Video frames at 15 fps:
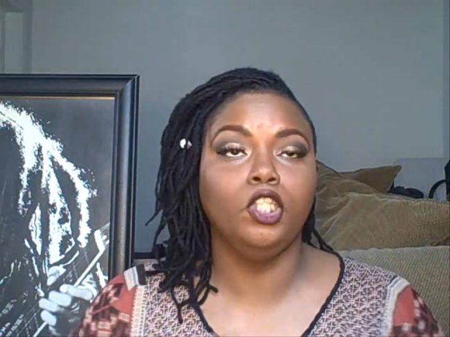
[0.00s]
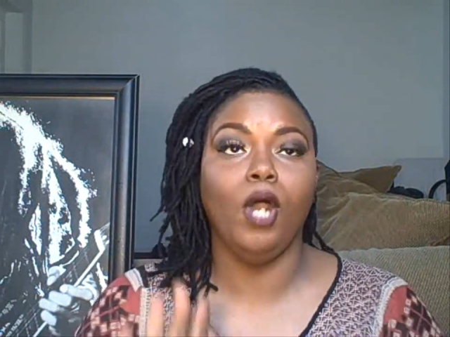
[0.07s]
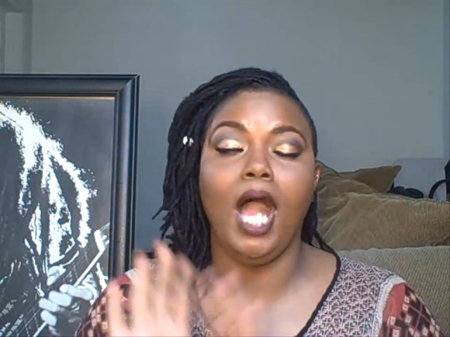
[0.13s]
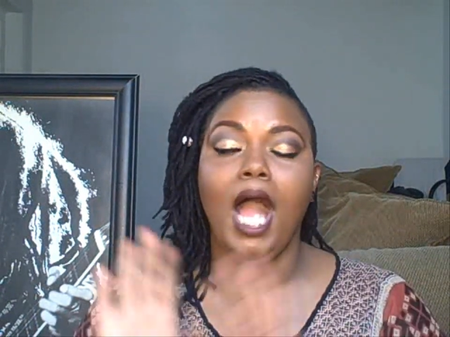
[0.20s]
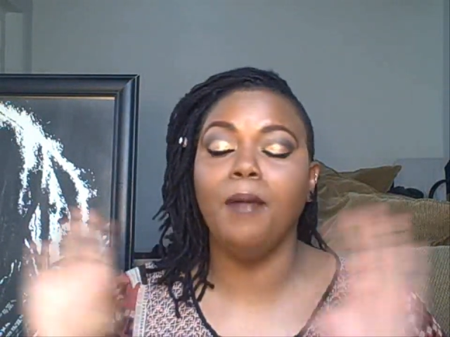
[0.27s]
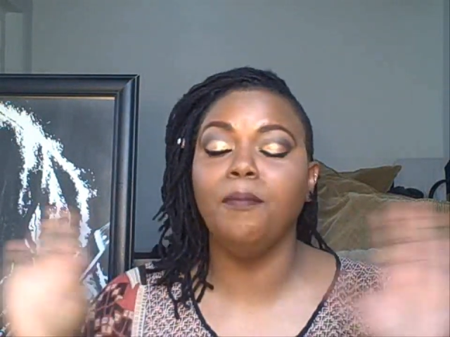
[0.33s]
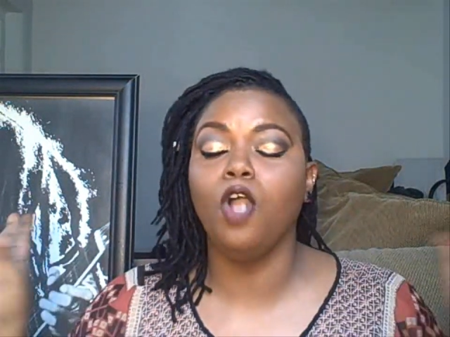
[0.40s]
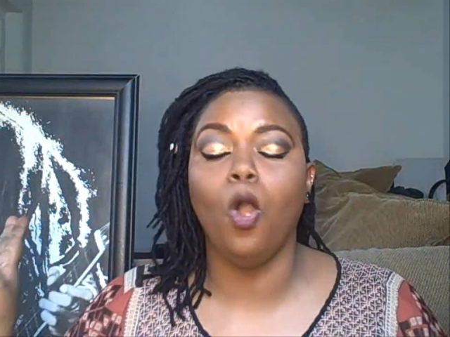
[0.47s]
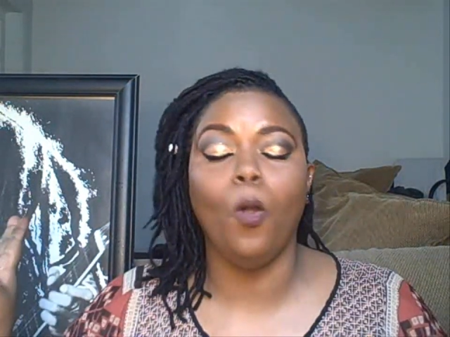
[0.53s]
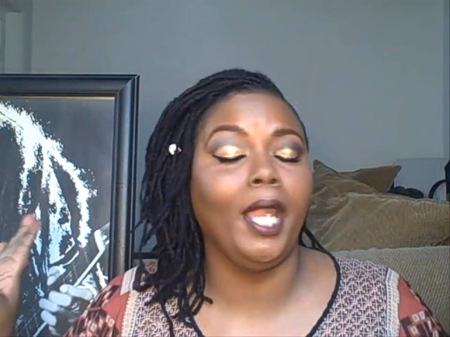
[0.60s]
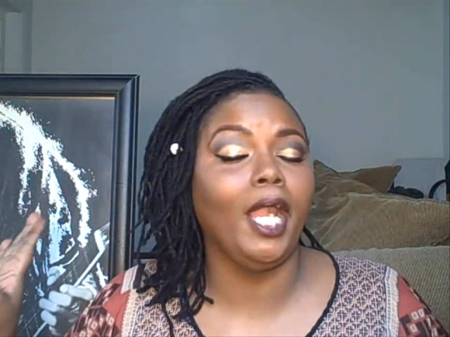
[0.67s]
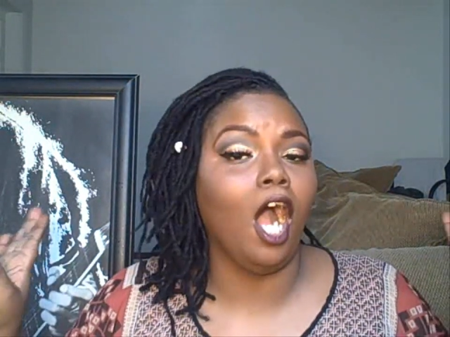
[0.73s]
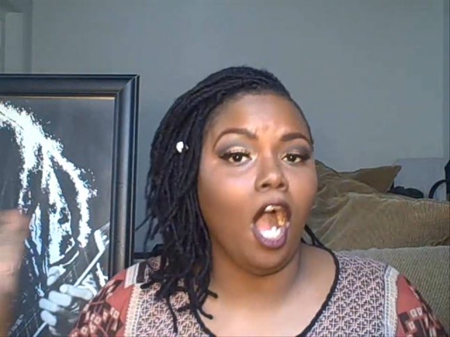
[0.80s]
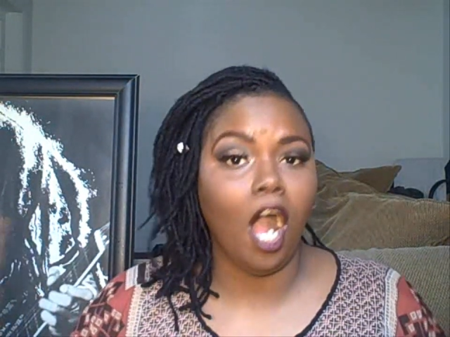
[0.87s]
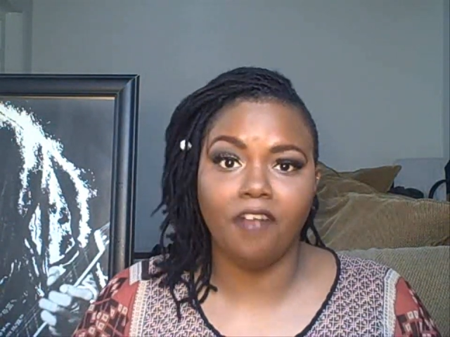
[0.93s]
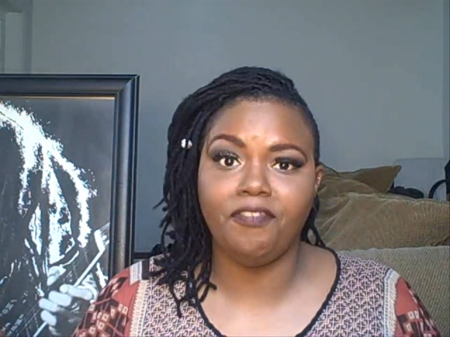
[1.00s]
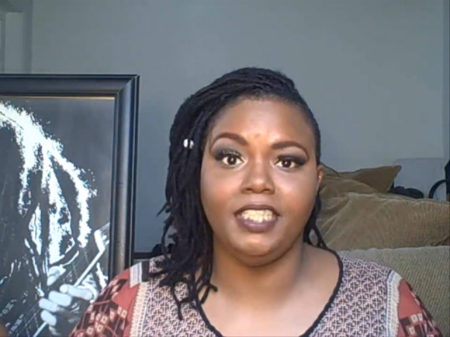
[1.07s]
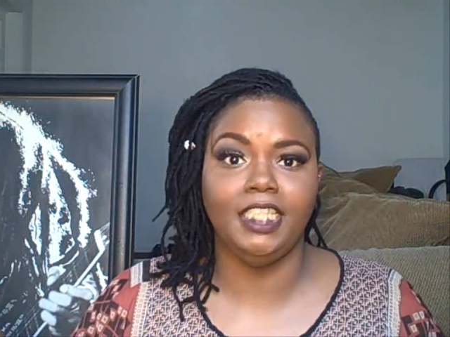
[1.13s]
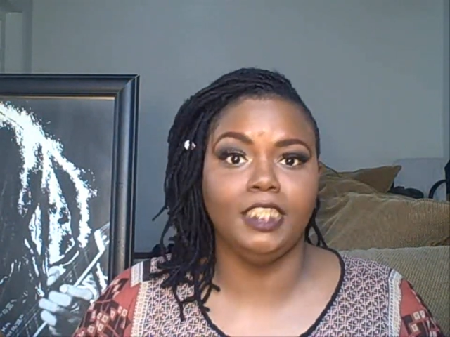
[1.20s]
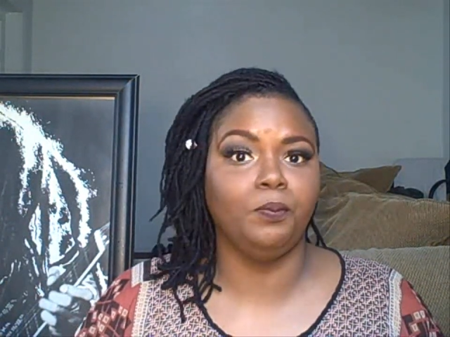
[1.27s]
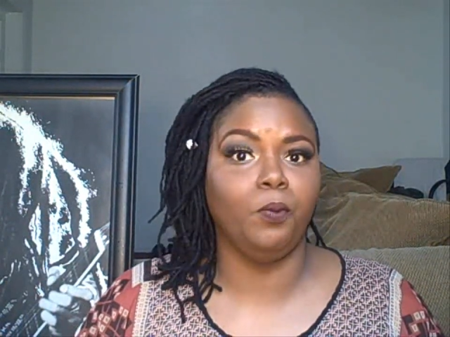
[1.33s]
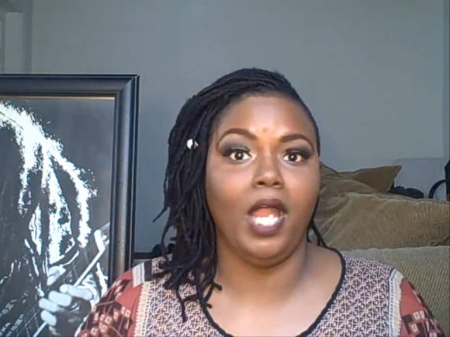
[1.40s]
So I'm going off
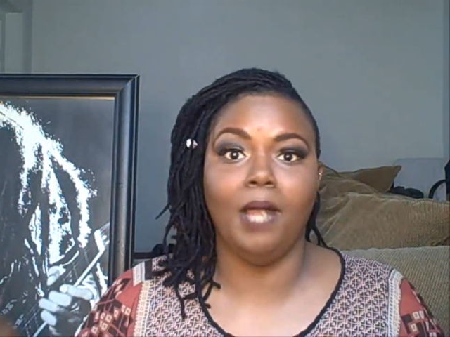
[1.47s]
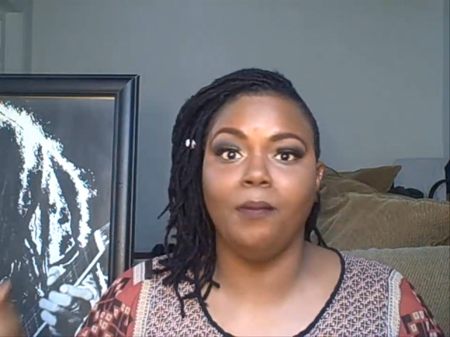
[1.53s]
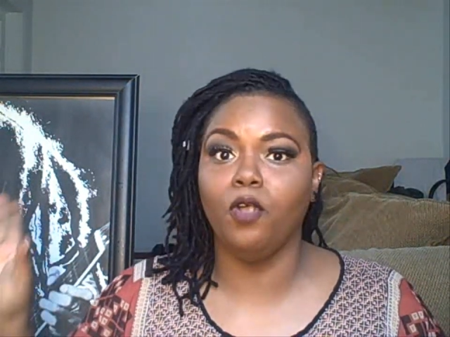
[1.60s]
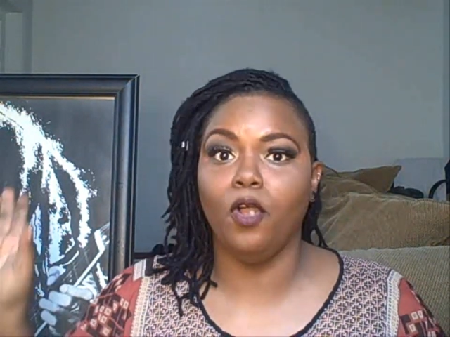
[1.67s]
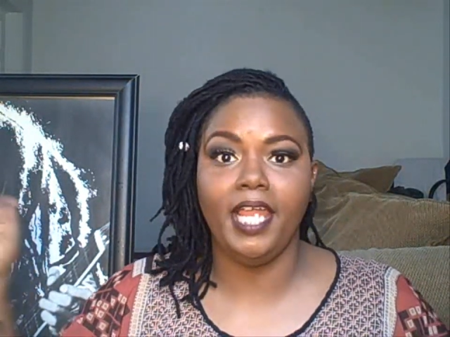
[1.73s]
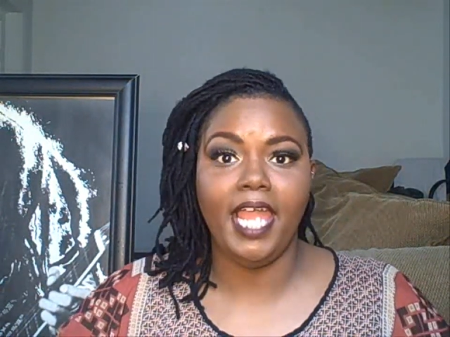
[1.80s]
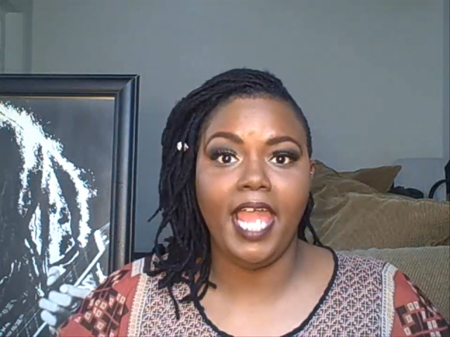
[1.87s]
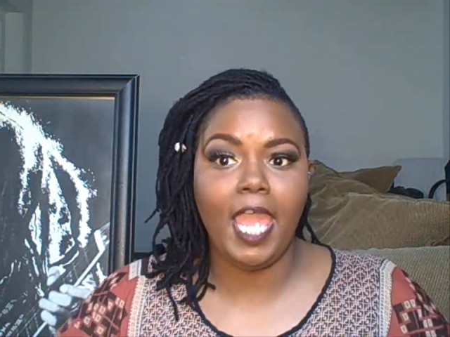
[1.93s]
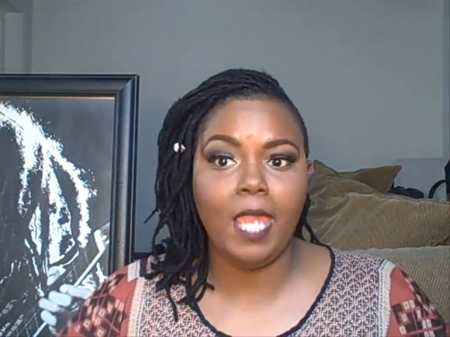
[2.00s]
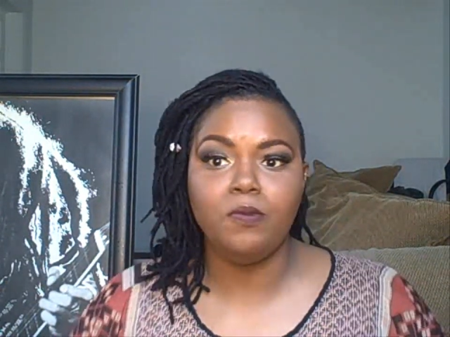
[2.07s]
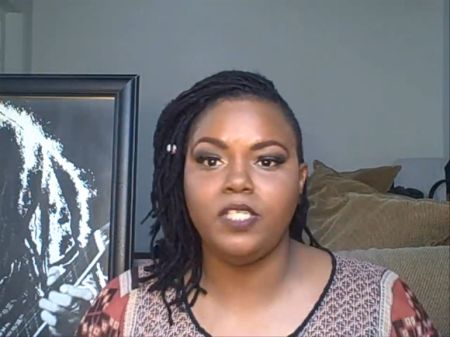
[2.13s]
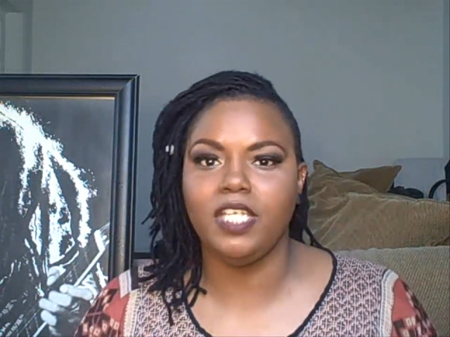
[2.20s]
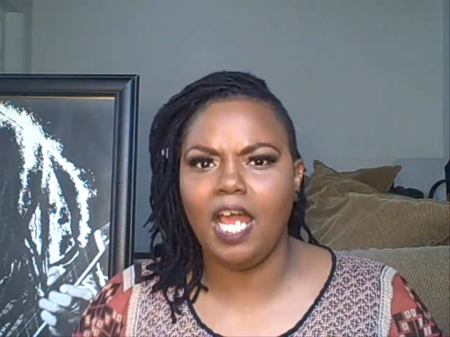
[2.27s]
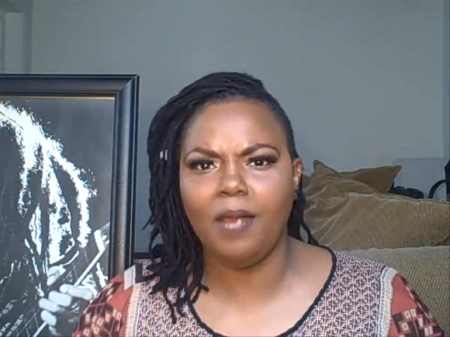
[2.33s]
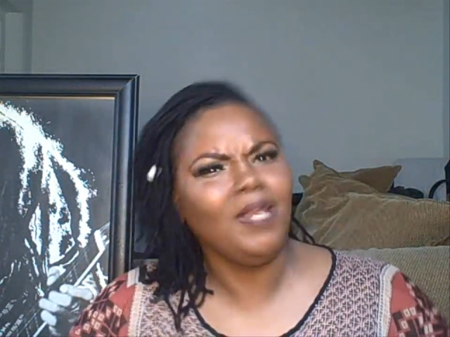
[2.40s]
at this point. I'm going ape shit.